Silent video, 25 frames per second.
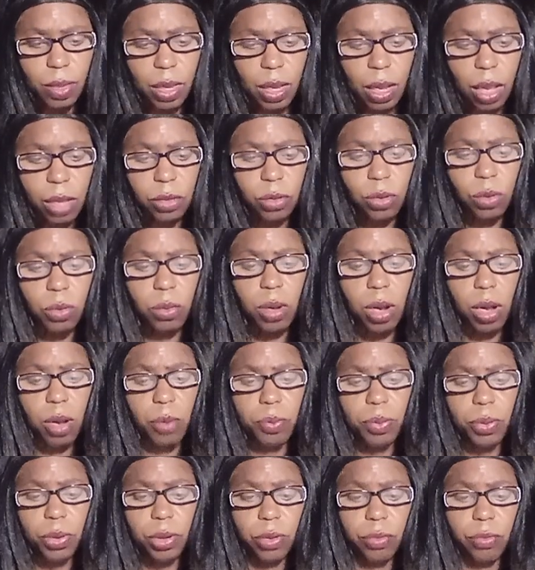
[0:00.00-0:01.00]
the
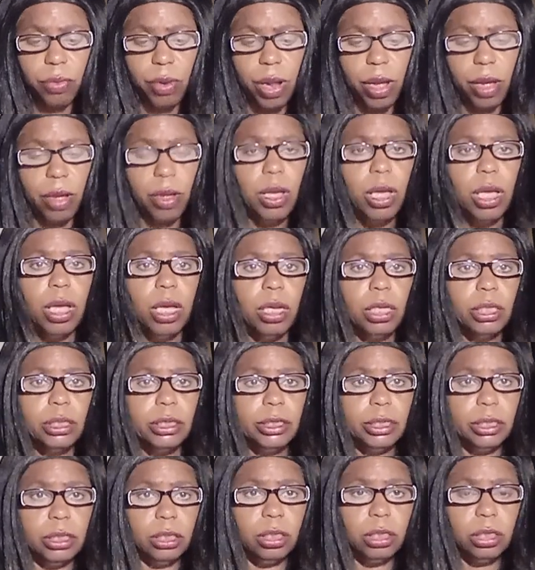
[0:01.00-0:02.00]
program,
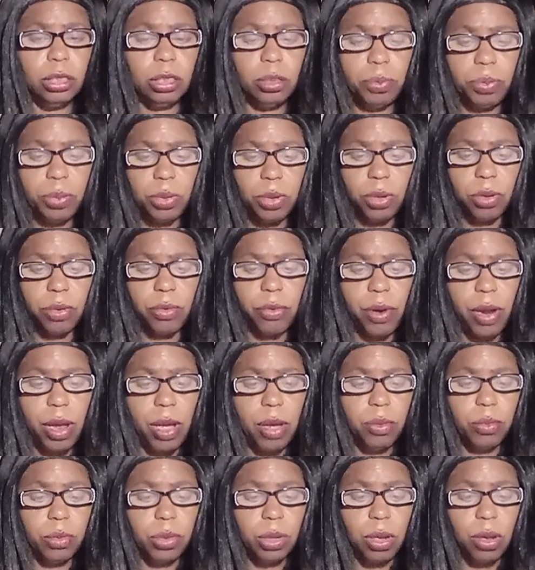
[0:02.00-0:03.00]
still the program
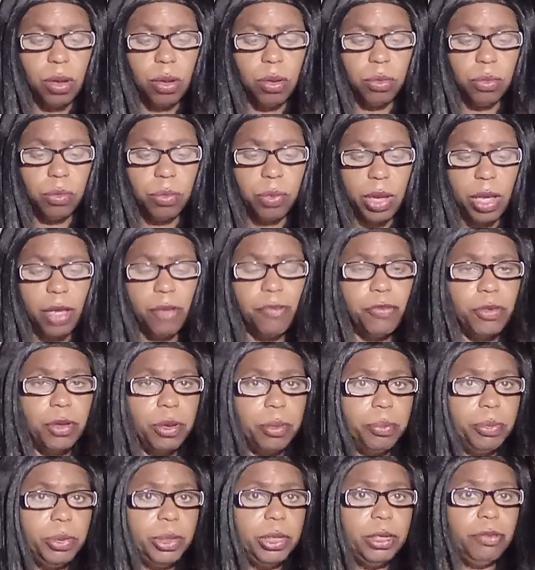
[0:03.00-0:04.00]
welfare
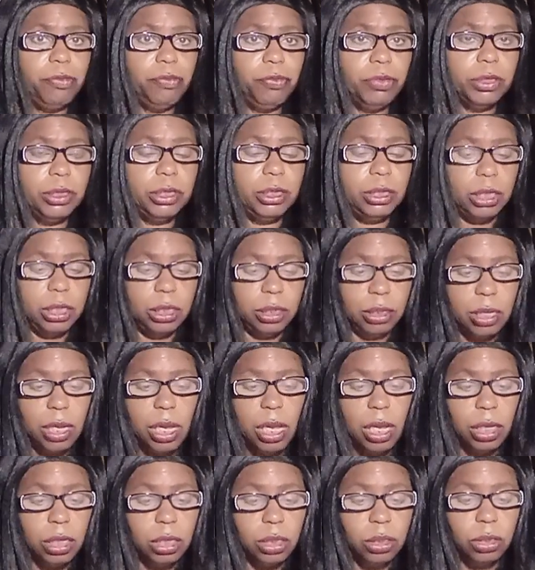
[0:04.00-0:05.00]
benefits,
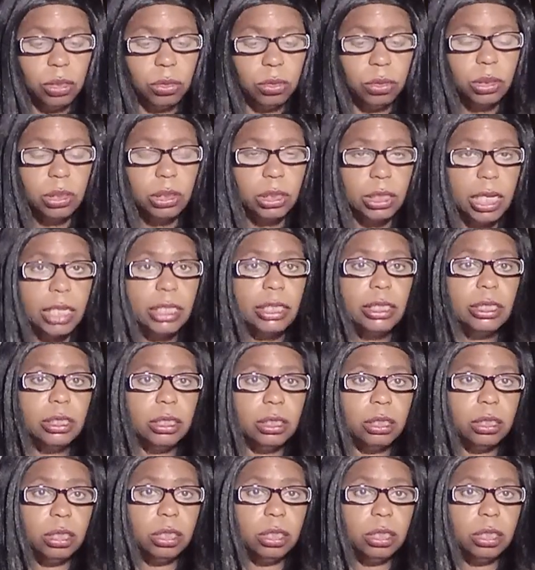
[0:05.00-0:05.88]
that still